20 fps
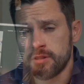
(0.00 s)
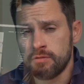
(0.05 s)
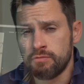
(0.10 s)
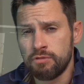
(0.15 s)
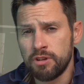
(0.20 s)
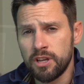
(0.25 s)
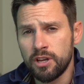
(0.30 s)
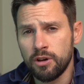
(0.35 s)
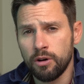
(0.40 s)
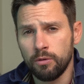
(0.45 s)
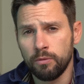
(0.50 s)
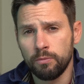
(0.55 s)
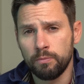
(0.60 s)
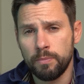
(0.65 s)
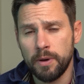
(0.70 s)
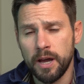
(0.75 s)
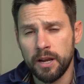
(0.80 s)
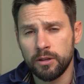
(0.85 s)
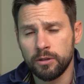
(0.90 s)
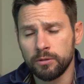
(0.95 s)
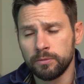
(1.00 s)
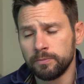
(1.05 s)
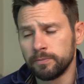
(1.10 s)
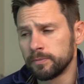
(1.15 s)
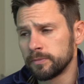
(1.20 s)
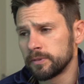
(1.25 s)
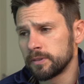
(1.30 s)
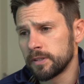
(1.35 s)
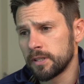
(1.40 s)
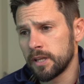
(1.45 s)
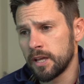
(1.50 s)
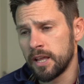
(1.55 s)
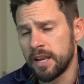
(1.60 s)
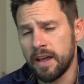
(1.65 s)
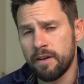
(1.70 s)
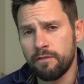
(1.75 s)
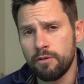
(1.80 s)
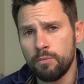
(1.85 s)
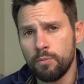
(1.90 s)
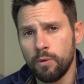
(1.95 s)
the Recon panel, and
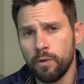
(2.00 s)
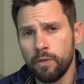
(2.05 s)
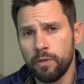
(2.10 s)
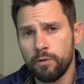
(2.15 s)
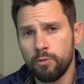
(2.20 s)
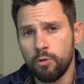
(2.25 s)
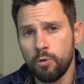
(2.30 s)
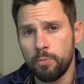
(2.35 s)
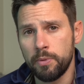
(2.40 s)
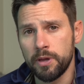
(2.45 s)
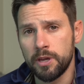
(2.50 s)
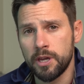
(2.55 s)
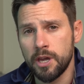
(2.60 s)
every month we'll be